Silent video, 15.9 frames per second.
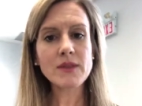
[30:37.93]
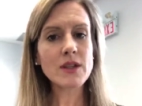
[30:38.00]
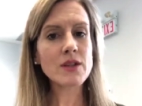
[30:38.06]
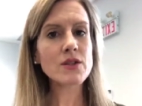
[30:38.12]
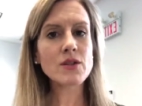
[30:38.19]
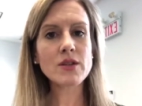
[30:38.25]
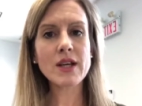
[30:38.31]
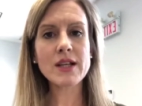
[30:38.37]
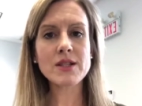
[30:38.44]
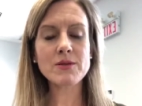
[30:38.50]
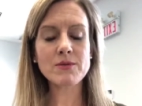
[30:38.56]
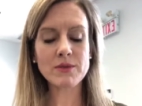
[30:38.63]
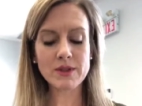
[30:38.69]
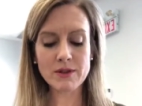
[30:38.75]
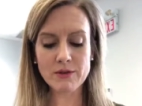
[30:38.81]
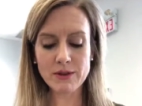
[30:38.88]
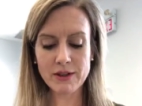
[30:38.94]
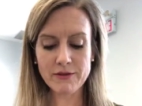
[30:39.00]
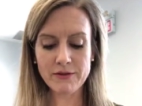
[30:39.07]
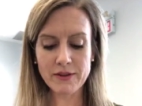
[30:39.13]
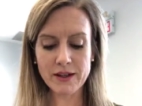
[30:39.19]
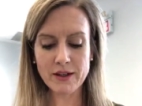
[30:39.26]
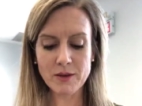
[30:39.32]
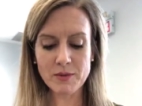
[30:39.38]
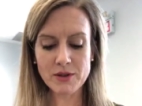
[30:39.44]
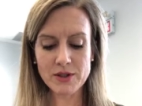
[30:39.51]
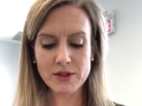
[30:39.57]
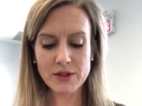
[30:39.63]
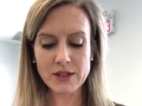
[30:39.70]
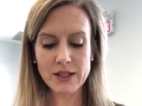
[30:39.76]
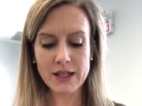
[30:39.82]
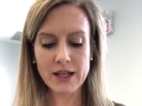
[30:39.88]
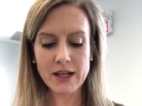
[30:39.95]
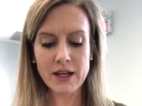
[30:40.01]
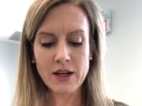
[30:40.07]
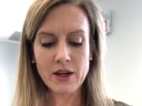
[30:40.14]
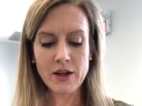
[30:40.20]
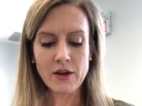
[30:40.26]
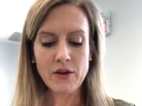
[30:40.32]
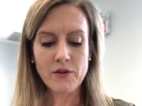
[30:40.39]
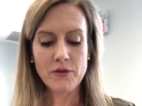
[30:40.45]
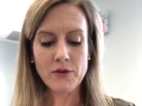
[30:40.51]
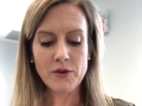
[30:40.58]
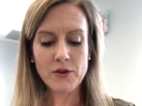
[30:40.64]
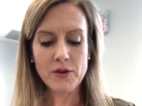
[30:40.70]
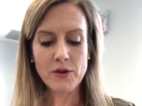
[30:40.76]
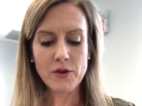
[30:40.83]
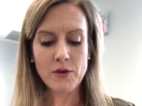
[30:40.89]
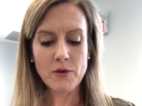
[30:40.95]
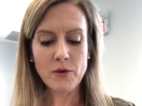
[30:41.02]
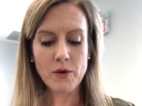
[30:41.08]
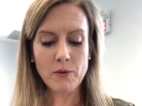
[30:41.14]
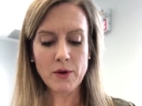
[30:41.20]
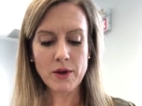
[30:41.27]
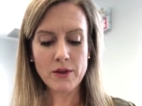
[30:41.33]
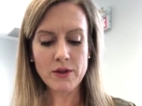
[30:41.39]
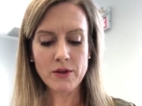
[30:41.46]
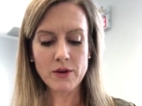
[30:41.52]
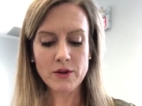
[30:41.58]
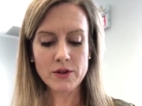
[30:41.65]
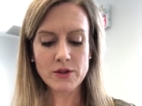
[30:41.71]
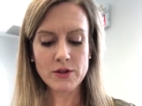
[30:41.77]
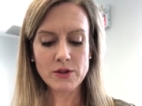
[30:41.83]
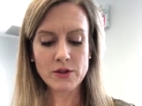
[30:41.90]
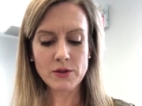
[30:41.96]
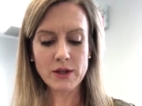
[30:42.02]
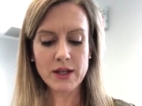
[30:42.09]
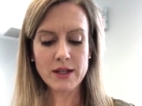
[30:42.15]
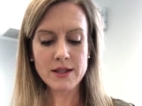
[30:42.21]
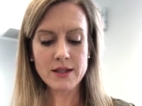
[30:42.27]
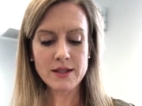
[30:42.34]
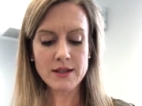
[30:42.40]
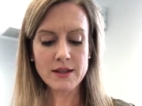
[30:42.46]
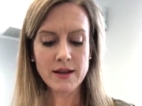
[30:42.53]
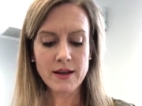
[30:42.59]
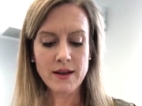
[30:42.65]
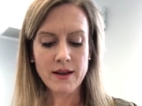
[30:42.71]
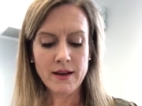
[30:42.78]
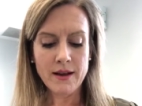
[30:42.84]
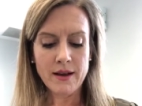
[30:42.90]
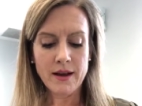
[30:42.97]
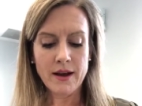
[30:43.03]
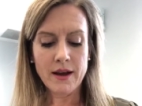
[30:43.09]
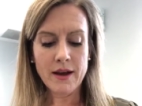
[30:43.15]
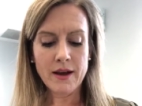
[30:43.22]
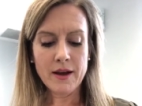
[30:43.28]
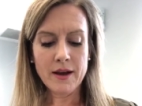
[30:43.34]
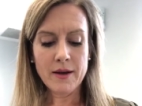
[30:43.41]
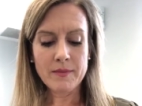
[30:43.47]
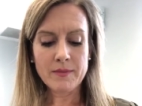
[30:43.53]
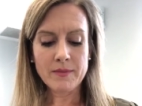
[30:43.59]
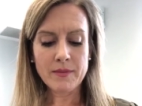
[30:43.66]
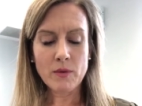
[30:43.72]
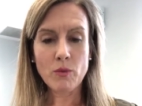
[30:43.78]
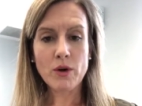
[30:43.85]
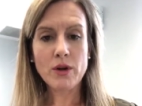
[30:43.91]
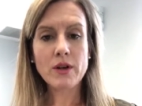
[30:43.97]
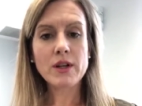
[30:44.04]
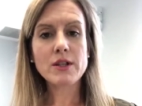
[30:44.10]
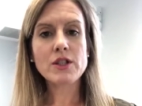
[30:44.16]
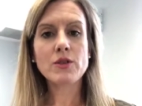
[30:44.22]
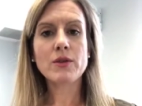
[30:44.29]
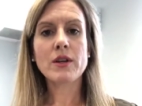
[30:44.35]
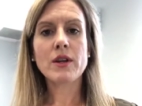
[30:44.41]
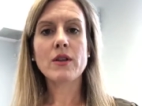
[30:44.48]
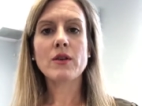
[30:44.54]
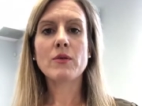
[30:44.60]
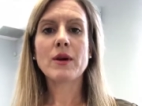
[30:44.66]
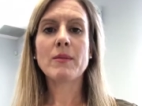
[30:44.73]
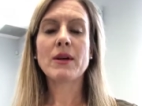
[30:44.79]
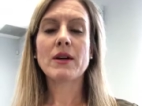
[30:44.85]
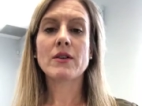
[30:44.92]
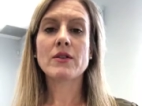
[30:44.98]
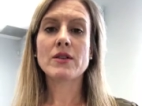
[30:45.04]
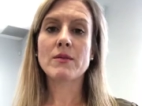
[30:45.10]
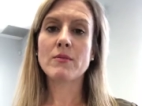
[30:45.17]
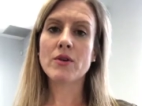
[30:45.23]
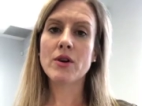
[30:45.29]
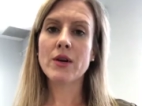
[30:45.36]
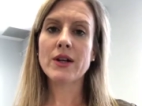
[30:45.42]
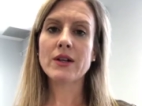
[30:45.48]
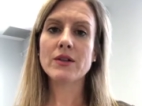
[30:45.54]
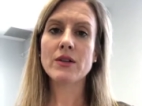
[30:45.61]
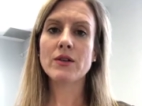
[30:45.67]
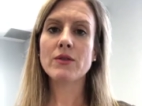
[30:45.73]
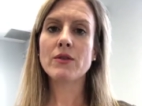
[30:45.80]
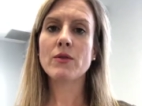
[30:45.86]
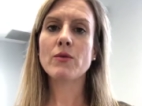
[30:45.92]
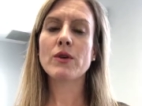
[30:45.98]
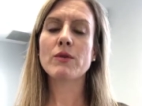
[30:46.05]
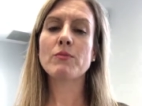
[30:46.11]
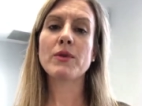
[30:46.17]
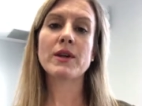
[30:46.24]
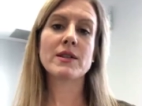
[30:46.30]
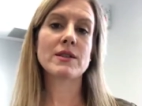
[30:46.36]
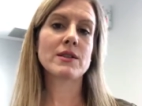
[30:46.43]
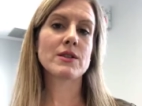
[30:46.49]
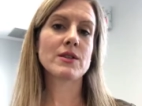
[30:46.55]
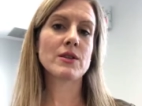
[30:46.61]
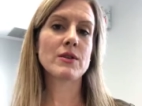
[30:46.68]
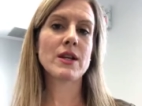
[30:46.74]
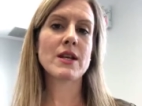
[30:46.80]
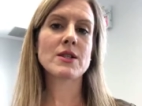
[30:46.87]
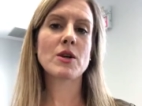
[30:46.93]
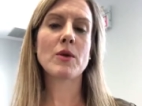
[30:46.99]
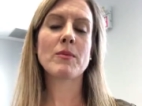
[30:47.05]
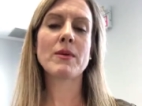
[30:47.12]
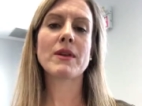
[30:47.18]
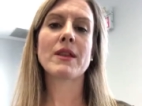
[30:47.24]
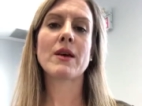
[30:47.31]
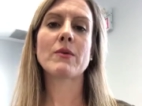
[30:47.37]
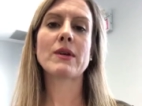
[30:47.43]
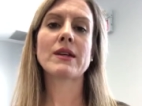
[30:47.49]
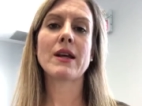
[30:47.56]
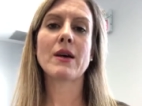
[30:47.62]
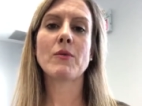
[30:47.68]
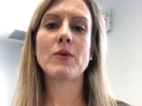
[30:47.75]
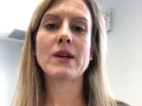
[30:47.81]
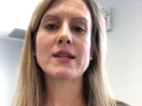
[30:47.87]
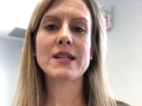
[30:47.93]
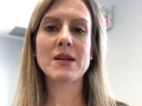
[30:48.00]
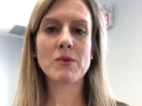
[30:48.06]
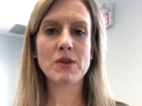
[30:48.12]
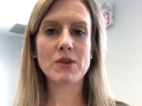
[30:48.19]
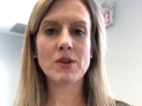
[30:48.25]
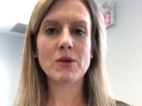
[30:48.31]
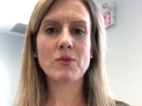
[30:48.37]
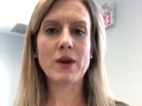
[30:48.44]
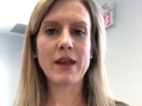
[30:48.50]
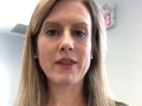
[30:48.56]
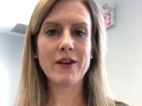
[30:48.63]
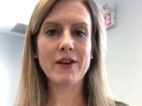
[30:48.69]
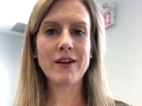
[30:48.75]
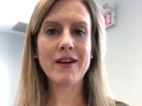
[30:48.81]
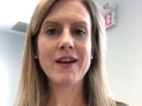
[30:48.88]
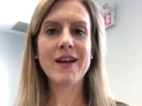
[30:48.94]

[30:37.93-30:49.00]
So that's really, really fun opportunity for you with your students. We're going to do another webinar tomorrow at noon. We picked 2 days hoping that we'd get 1 day with good weather.